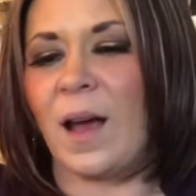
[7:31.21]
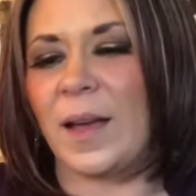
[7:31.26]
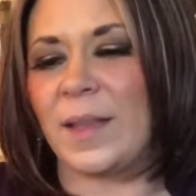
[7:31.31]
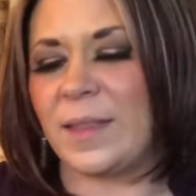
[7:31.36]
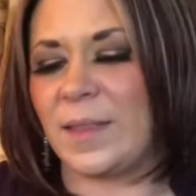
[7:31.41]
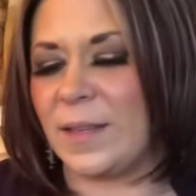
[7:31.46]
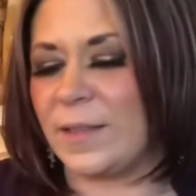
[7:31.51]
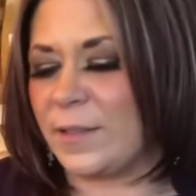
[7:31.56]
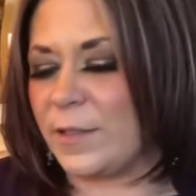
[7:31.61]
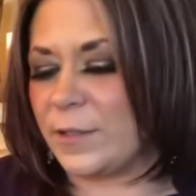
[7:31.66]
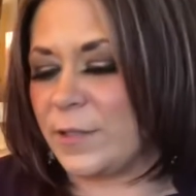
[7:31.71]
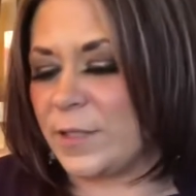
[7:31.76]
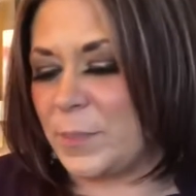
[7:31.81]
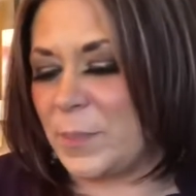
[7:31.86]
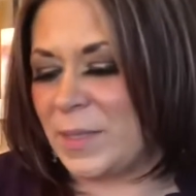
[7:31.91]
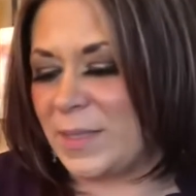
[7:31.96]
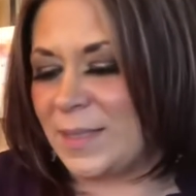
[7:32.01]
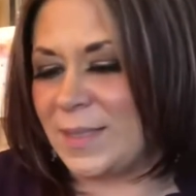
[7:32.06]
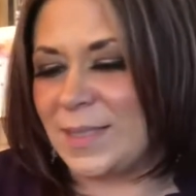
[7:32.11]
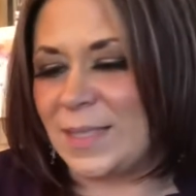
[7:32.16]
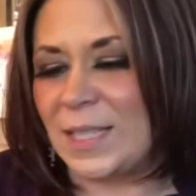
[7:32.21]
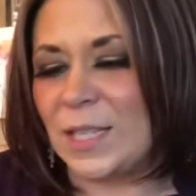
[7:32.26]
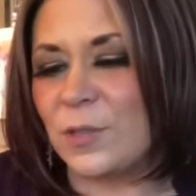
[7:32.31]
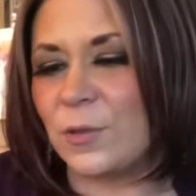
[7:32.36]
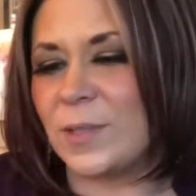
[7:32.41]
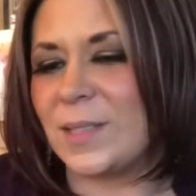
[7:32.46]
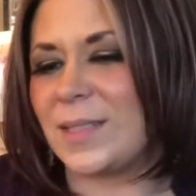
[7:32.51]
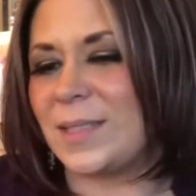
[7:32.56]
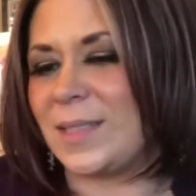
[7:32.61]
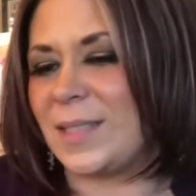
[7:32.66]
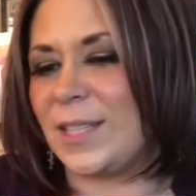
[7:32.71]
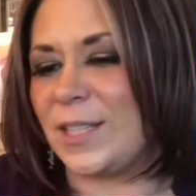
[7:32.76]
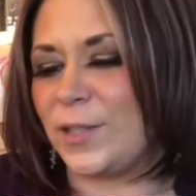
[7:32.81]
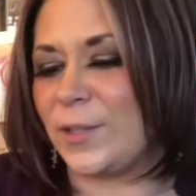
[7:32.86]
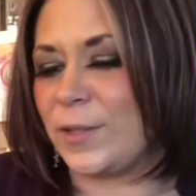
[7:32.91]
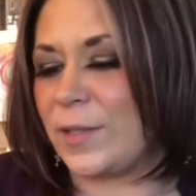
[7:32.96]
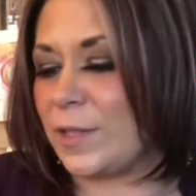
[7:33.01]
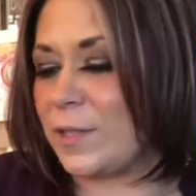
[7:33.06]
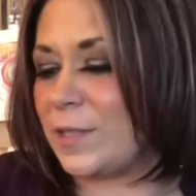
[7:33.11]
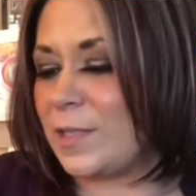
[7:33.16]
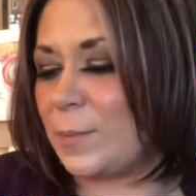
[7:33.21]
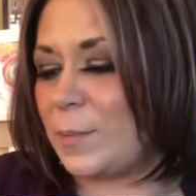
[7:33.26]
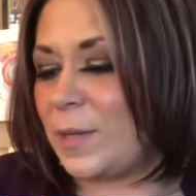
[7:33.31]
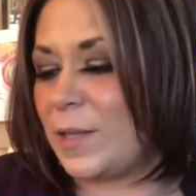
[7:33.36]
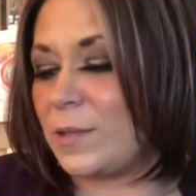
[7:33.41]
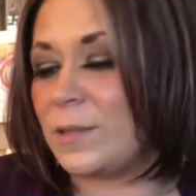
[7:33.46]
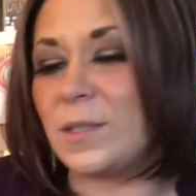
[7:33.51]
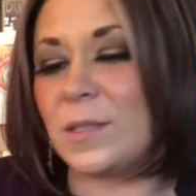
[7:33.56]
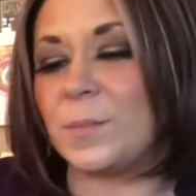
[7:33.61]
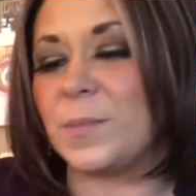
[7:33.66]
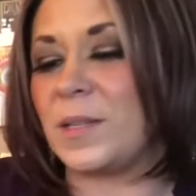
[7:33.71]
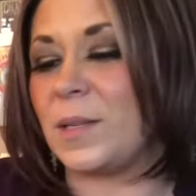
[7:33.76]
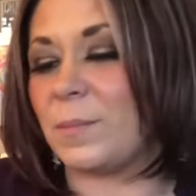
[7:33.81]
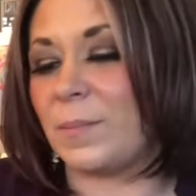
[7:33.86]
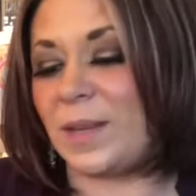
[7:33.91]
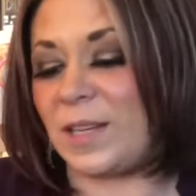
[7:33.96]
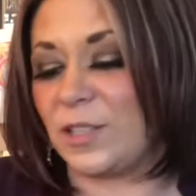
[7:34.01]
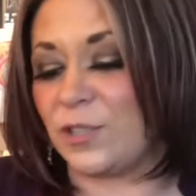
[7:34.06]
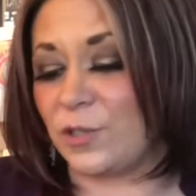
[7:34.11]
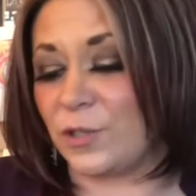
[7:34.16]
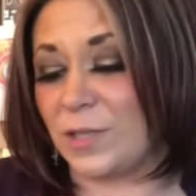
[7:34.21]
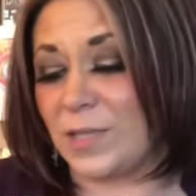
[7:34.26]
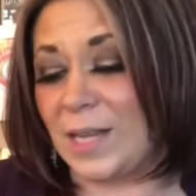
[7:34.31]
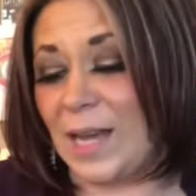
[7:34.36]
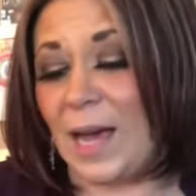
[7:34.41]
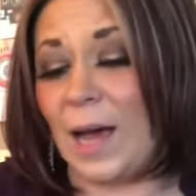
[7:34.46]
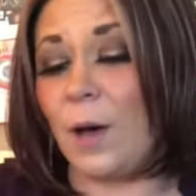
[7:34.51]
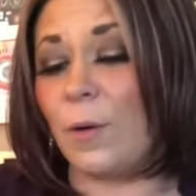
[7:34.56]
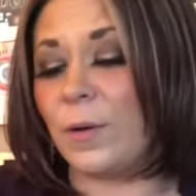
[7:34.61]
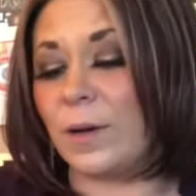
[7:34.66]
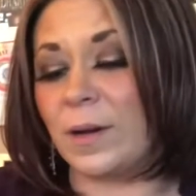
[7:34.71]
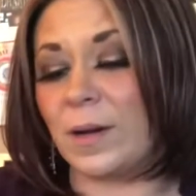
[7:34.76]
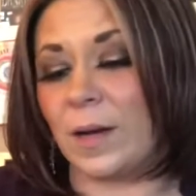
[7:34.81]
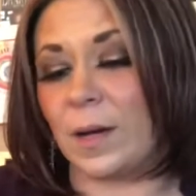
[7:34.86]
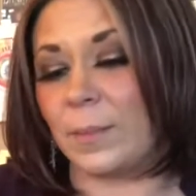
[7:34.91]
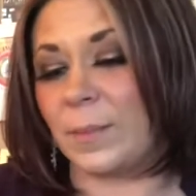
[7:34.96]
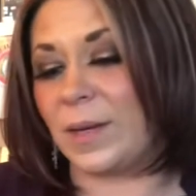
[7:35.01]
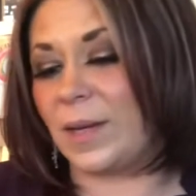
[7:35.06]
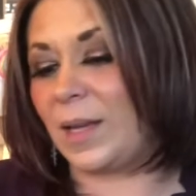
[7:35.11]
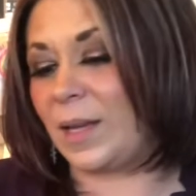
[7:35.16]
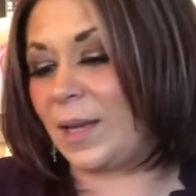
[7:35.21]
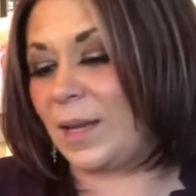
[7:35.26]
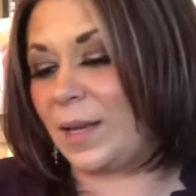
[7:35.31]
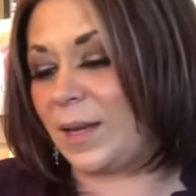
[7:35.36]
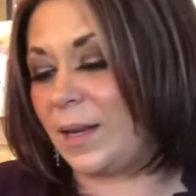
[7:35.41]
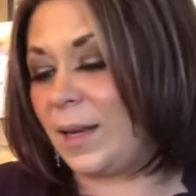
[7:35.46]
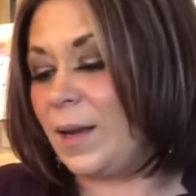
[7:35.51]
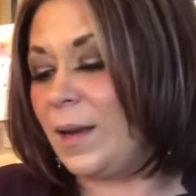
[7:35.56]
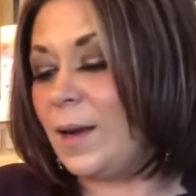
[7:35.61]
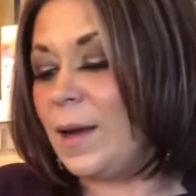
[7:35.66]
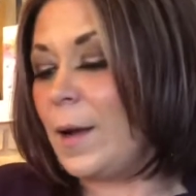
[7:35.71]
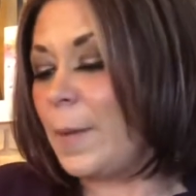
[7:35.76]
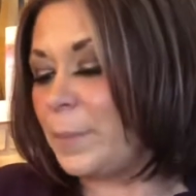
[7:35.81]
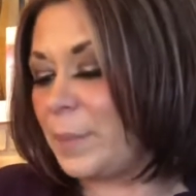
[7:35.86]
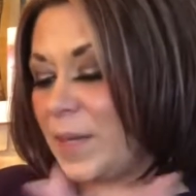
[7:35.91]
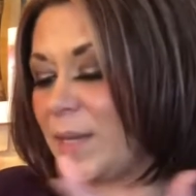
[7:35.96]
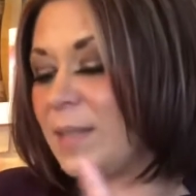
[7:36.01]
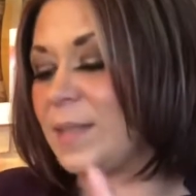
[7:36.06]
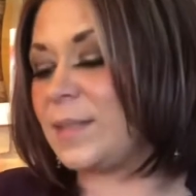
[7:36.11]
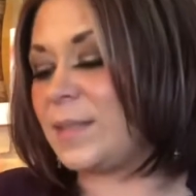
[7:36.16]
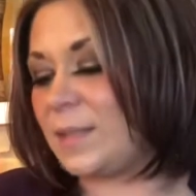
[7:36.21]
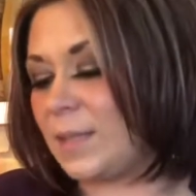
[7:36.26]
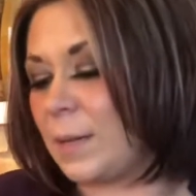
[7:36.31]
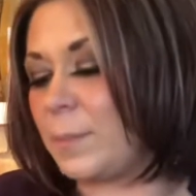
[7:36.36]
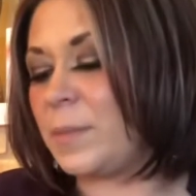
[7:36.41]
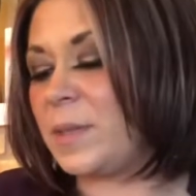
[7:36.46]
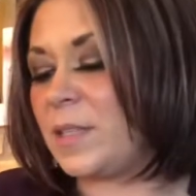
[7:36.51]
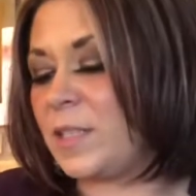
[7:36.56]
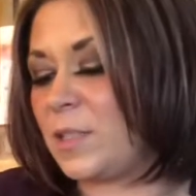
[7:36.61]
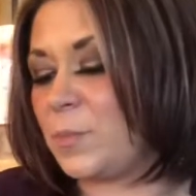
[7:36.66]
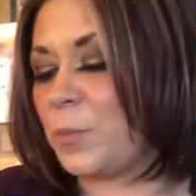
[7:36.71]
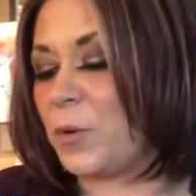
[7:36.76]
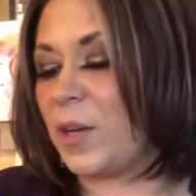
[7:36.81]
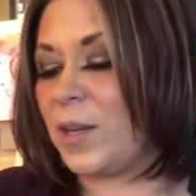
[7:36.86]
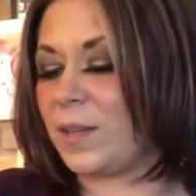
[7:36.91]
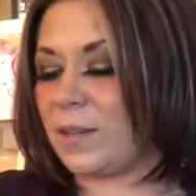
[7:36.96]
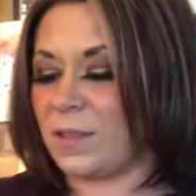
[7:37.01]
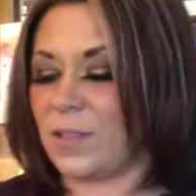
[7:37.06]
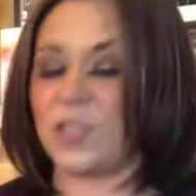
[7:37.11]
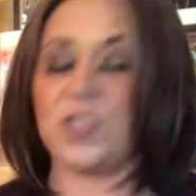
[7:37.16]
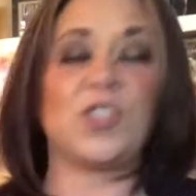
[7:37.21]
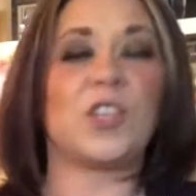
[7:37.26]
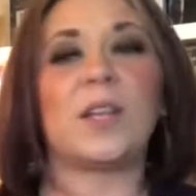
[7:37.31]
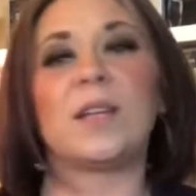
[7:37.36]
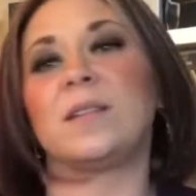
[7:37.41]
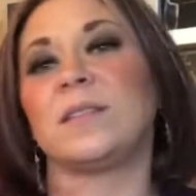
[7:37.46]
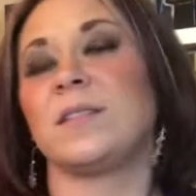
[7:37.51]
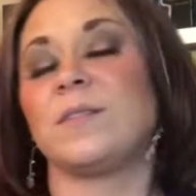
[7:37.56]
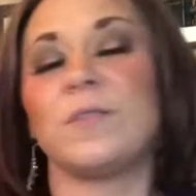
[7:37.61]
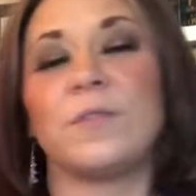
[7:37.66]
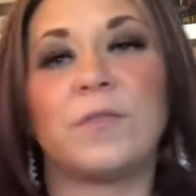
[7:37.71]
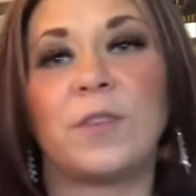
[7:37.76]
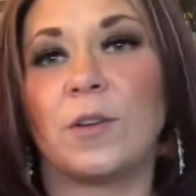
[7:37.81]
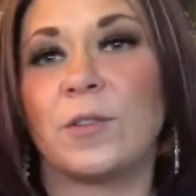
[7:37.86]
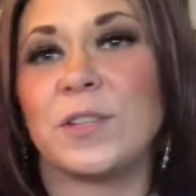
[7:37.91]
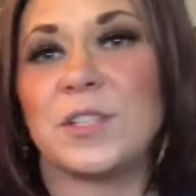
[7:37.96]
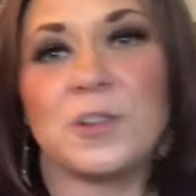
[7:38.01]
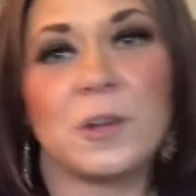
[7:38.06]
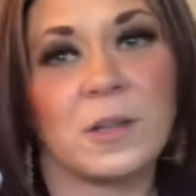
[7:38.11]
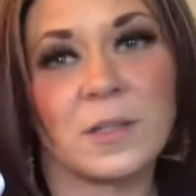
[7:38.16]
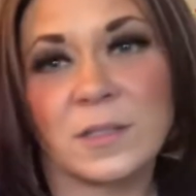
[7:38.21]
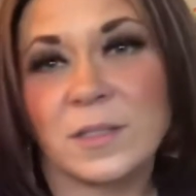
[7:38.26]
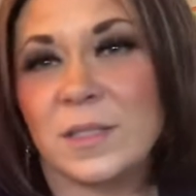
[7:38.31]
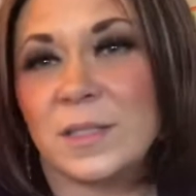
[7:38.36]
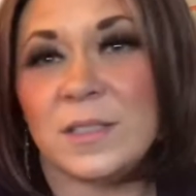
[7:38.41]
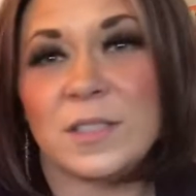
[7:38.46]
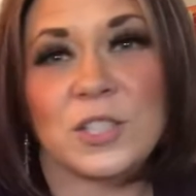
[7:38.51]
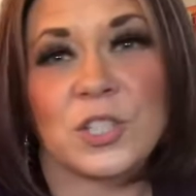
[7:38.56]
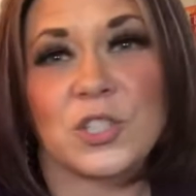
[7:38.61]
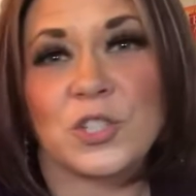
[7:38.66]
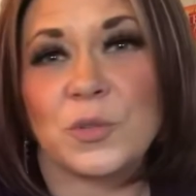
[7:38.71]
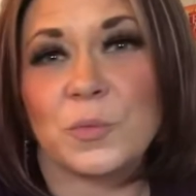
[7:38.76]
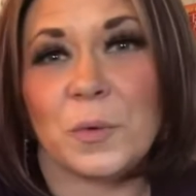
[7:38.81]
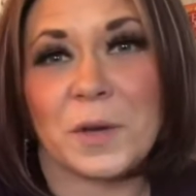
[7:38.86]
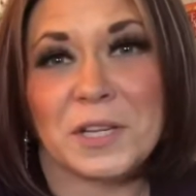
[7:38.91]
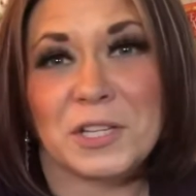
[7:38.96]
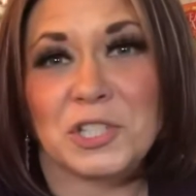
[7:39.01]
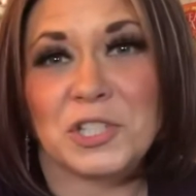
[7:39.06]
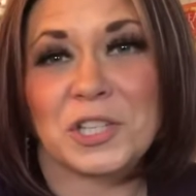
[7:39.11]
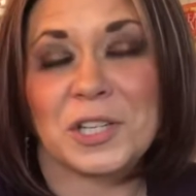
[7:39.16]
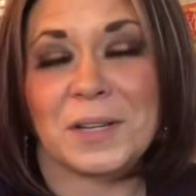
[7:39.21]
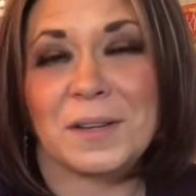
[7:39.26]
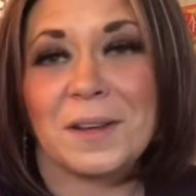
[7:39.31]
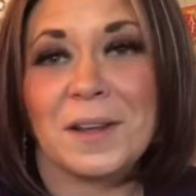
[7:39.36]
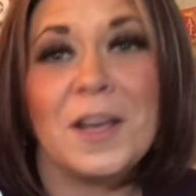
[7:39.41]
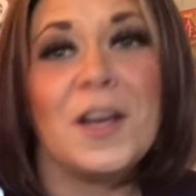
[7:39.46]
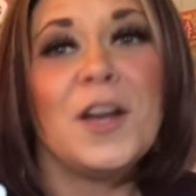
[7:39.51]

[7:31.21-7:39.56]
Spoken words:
I think there's been secrets here. There's about to be a major tower coming in because somebody's breaking the chains of a very toxic situation.